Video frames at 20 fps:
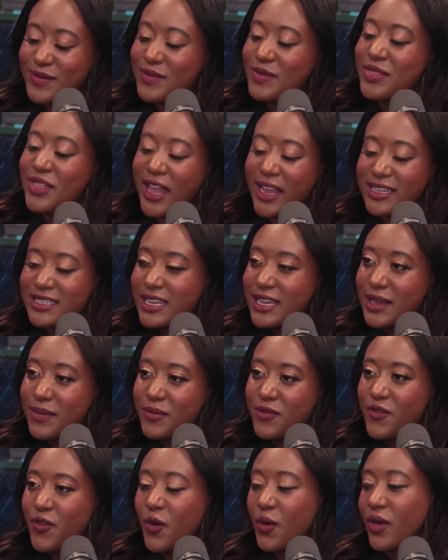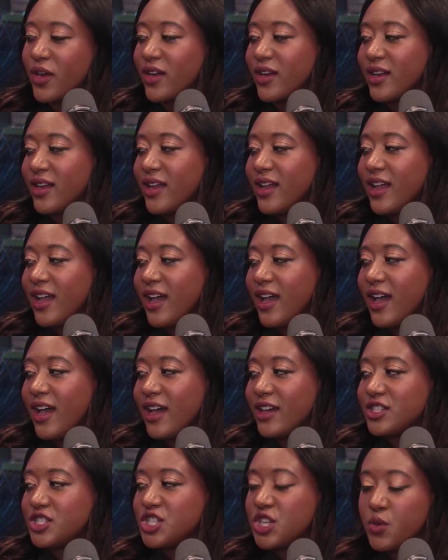thanked him for.
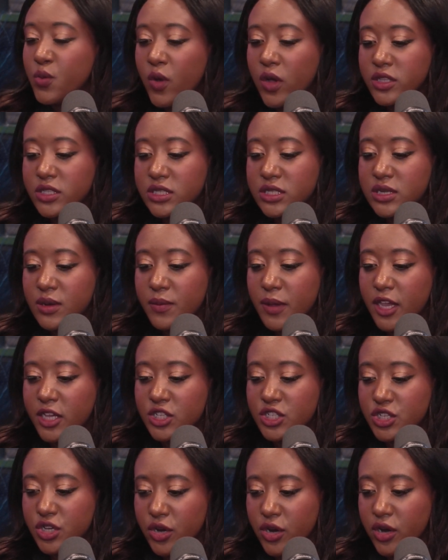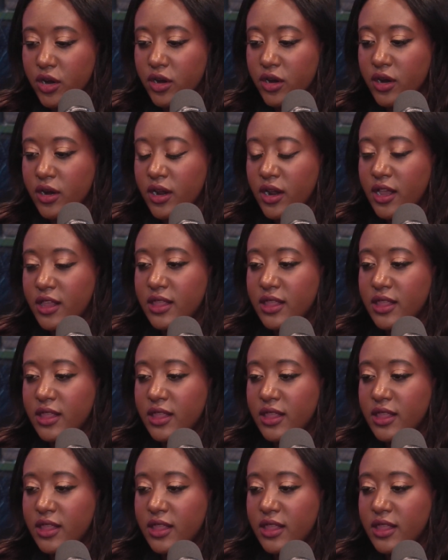She wants to make sure